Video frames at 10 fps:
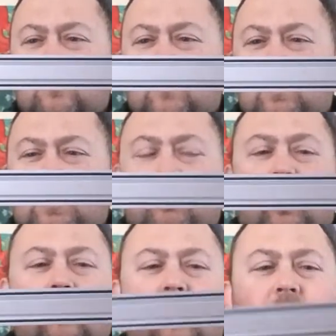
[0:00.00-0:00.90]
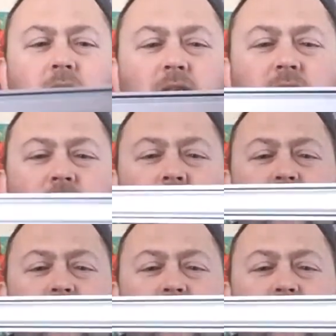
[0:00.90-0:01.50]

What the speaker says: doing smaller areas.